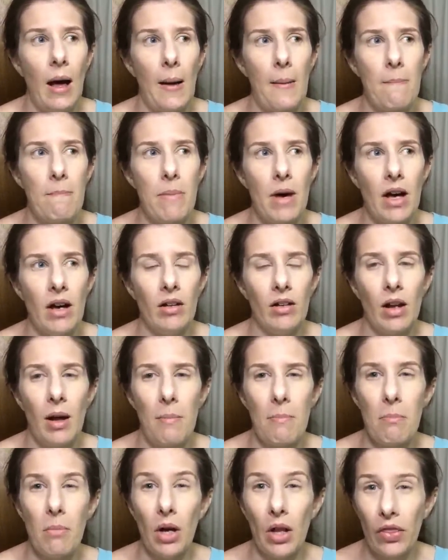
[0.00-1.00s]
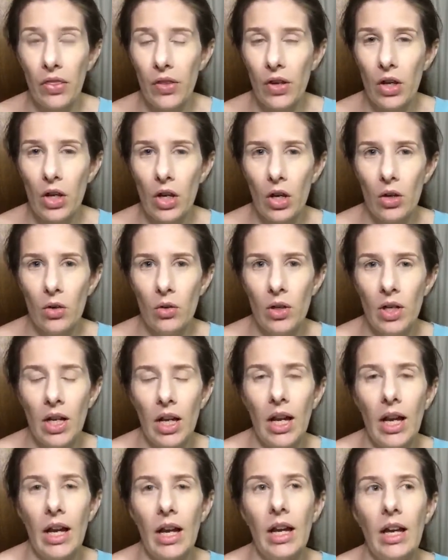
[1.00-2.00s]
about a month ago,
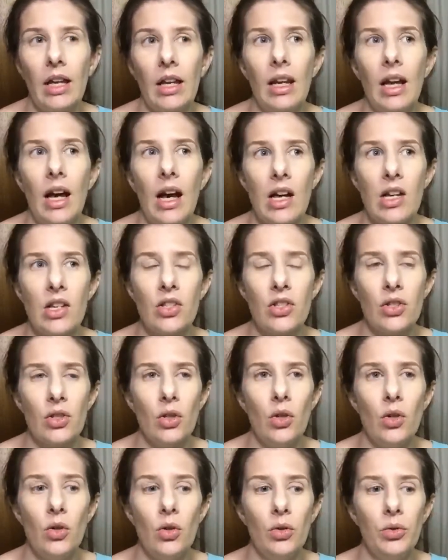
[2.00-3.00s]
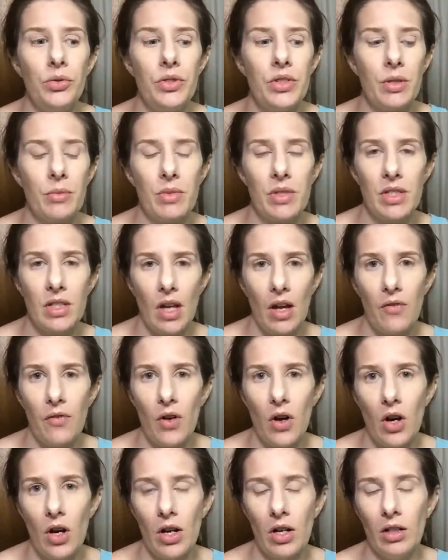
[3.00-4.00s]
and I sold some stuff
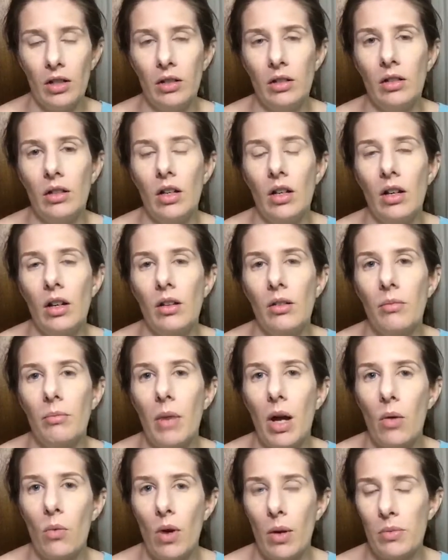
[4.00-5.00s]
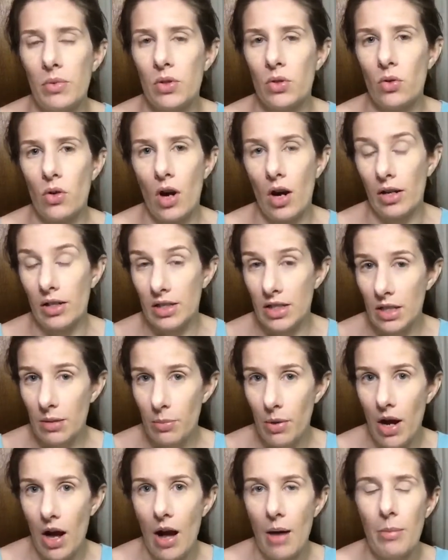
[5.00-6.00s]
on my web store on
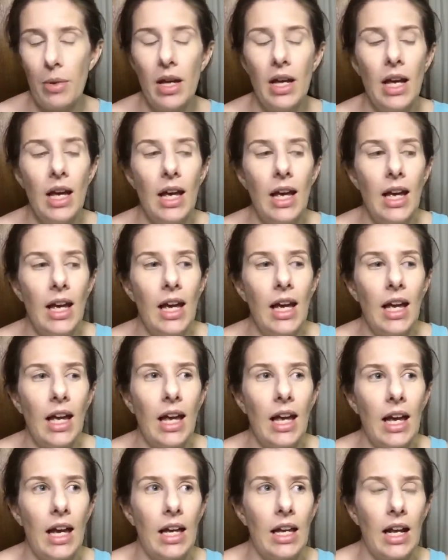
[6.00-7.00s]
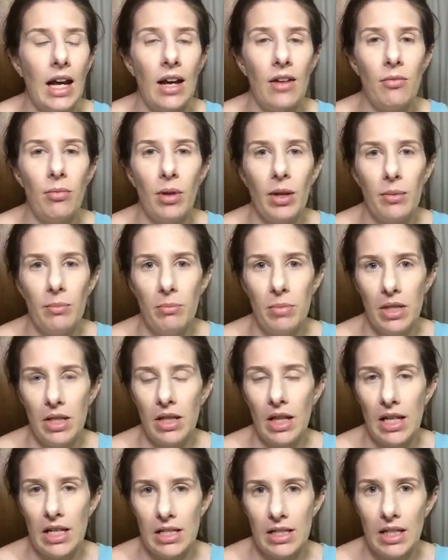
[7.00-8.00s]
Depop, and I've been
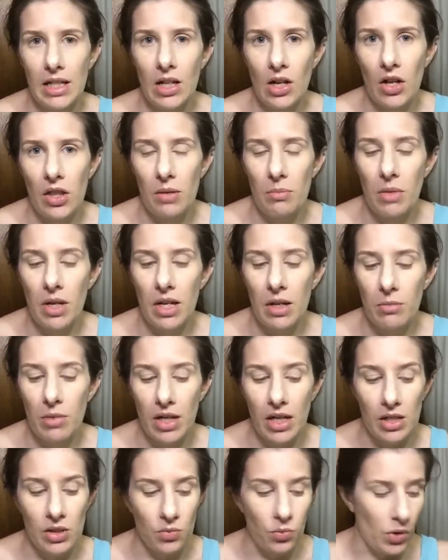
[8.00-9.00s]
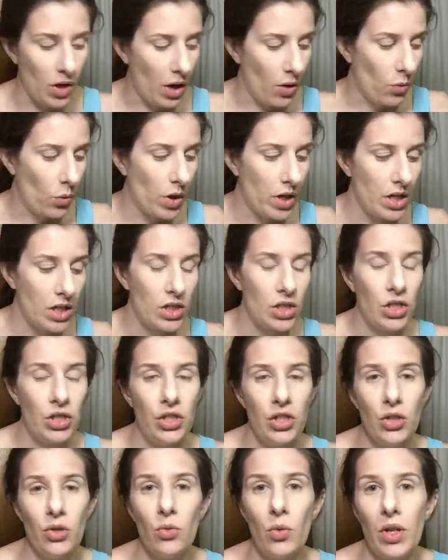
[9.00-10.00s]
like sitting on the money, because what I wanted to
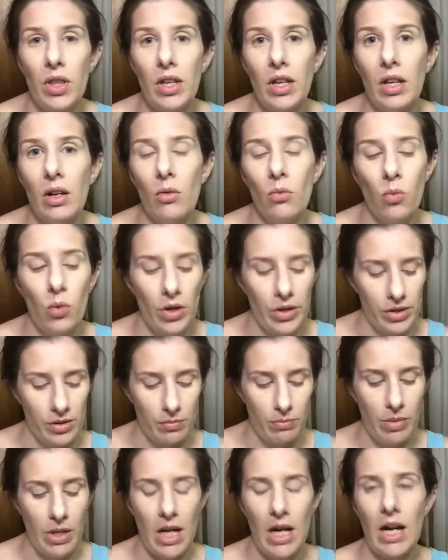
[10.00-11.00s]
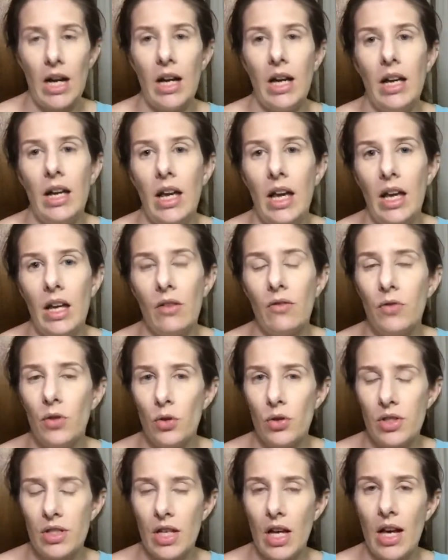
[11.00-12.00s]
do with it was buy a full
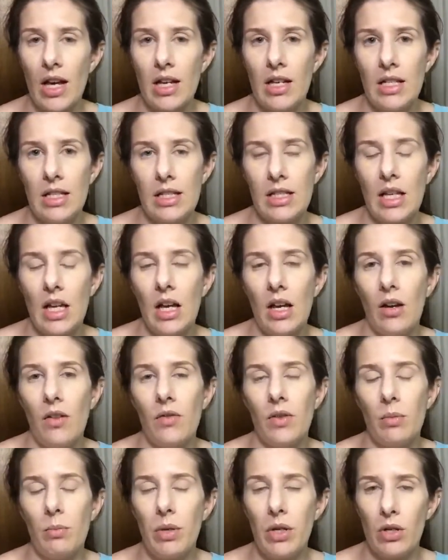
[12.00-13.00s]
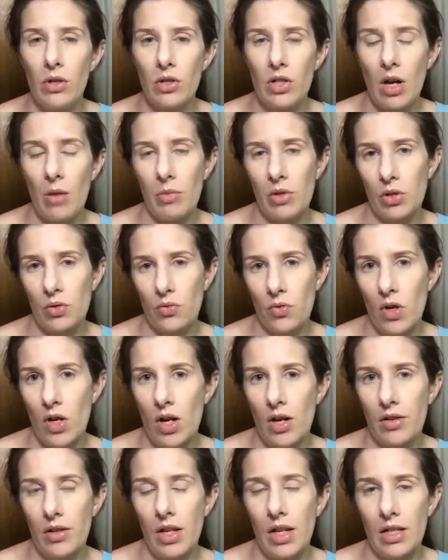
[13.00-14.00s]
size of the Peter Thomas
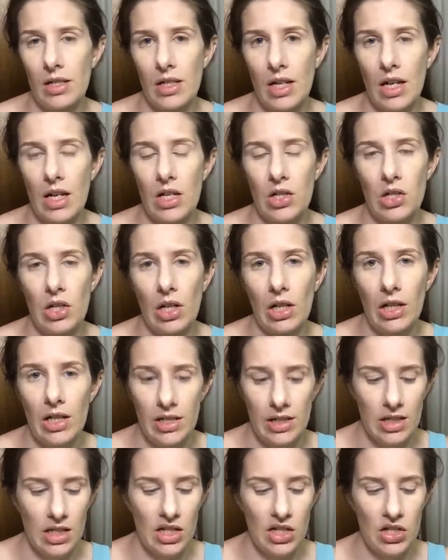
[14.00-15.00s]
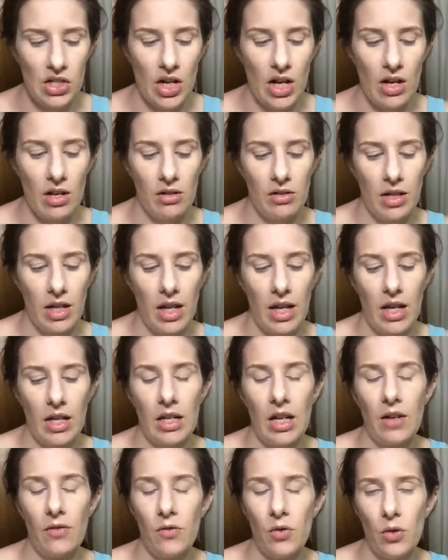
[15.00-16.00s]
Roth anti-aging cleansing gel
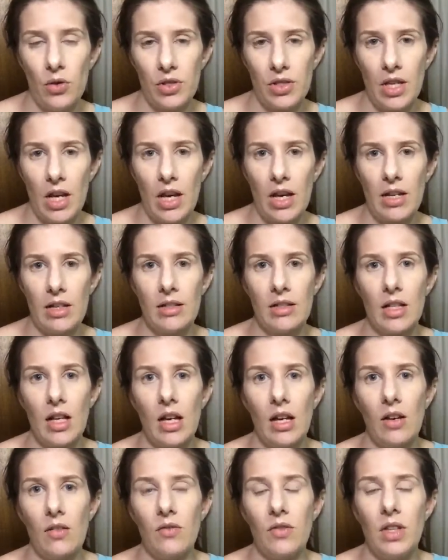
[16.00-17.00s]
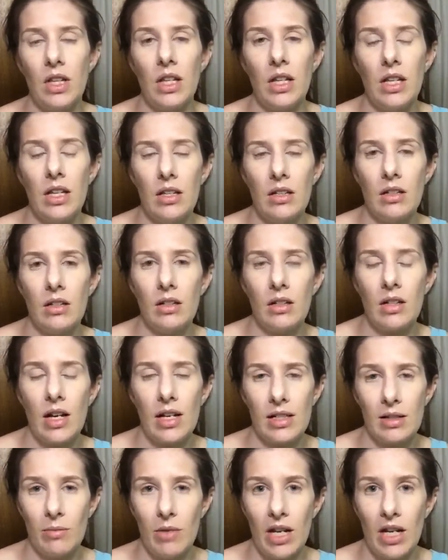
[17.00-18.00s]
and a full size of the It
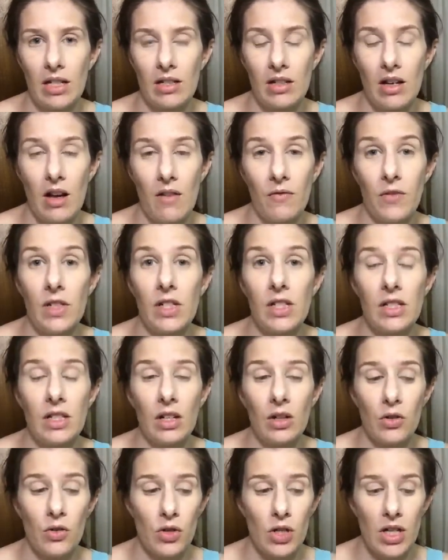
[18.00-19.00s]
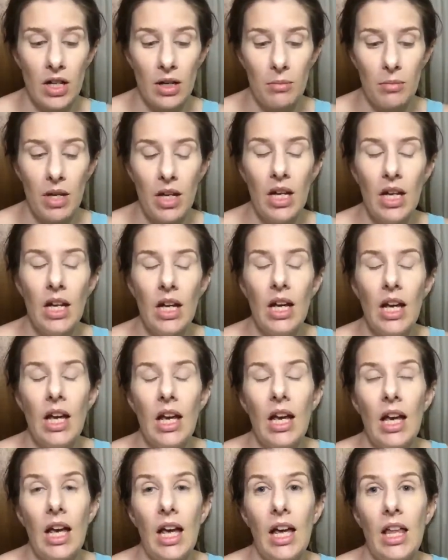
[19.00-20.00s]
Cosmetics Confidence in a Cream,
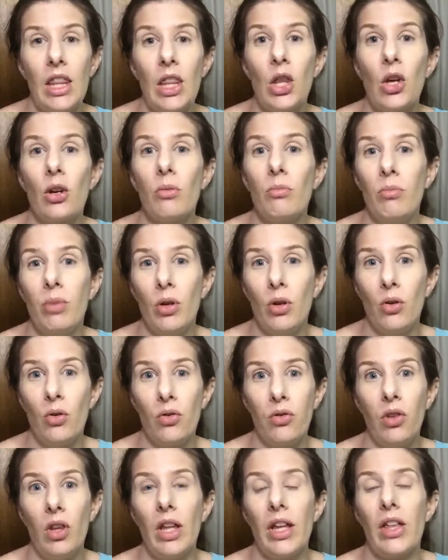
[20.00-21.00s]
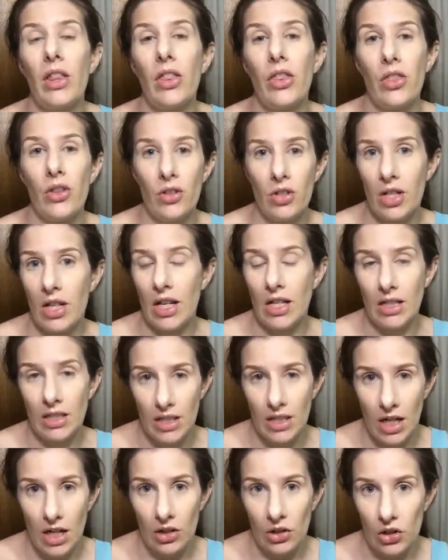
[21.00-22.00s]
and they're both like
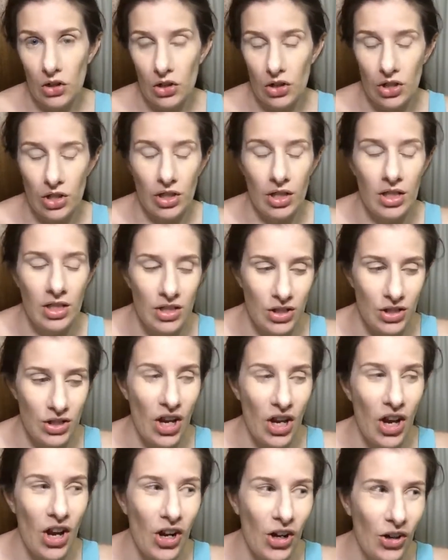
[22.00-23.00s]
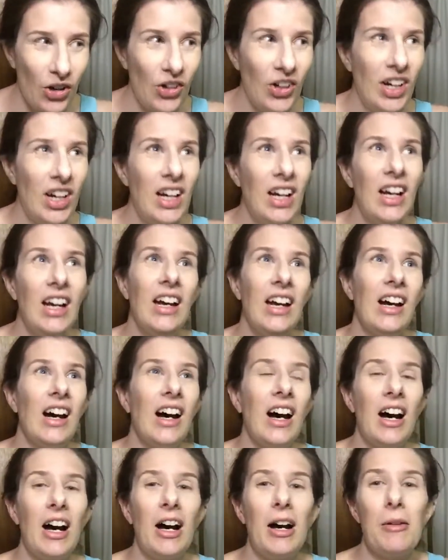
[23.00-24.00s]
$38. So
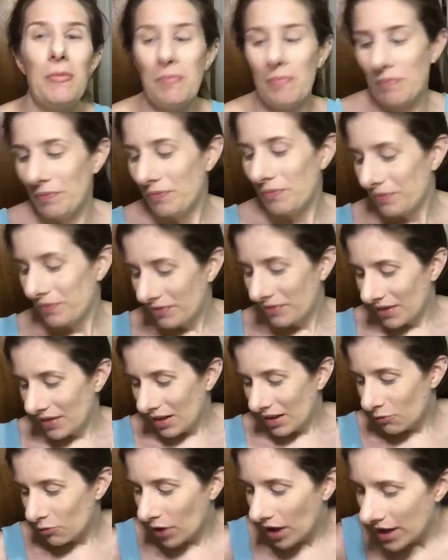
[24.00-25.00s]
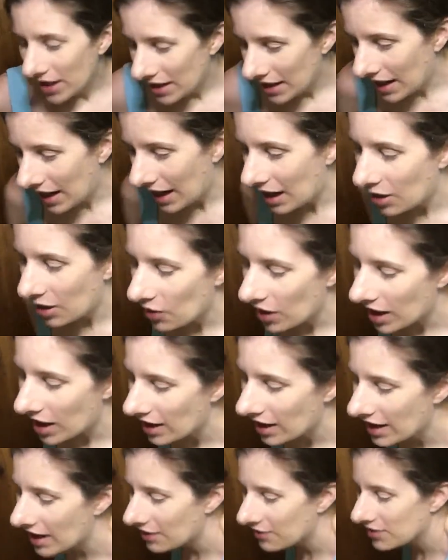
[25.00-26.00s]
right now I
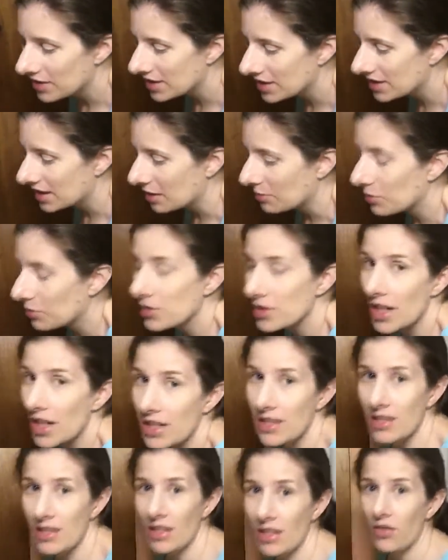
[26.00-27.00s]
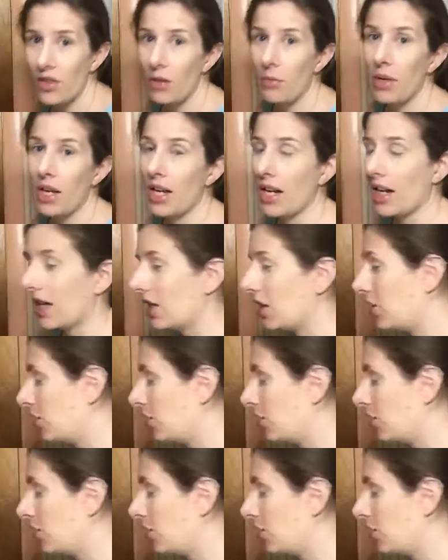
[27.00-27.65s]
have the sample sizes of them and